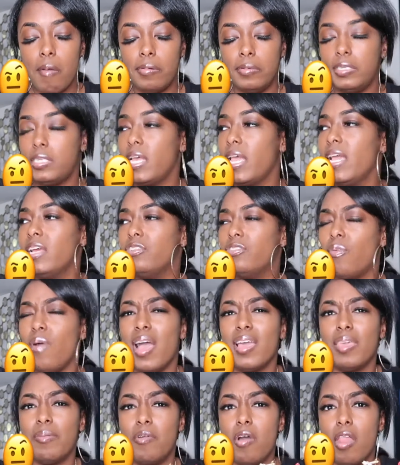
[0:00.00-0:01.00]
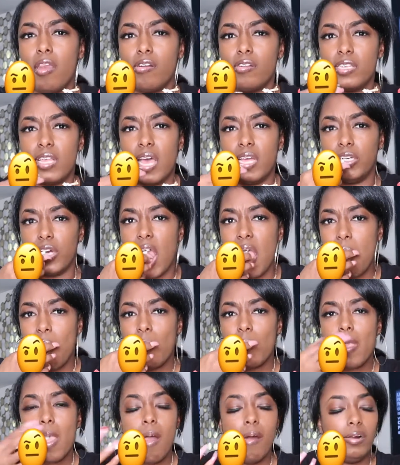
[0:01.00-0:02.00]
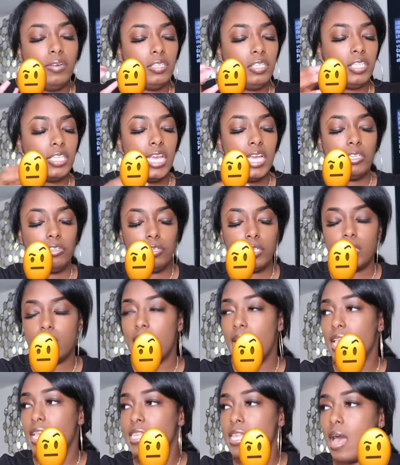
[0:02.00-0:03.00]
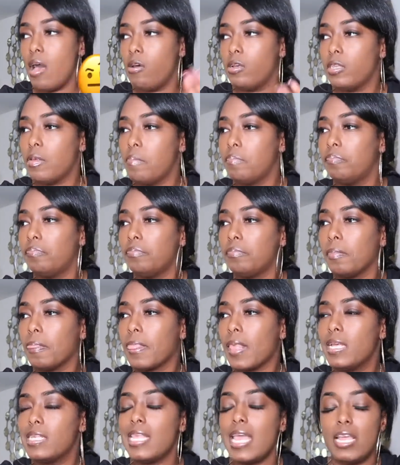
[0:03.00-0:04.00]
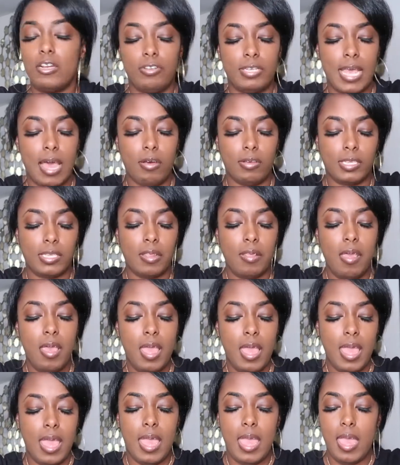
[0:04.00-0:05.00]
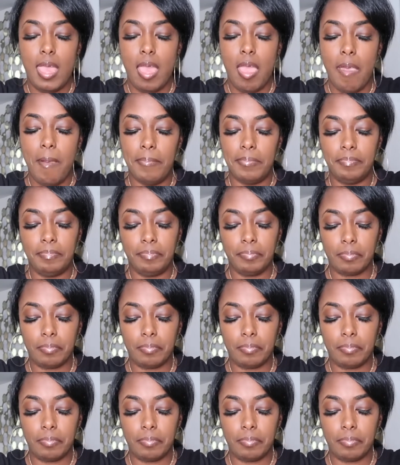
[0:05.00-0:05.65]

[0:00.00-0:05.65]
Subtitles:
Sandra, why I keep calling her Sandra? Sonya's house, Sandra's house, and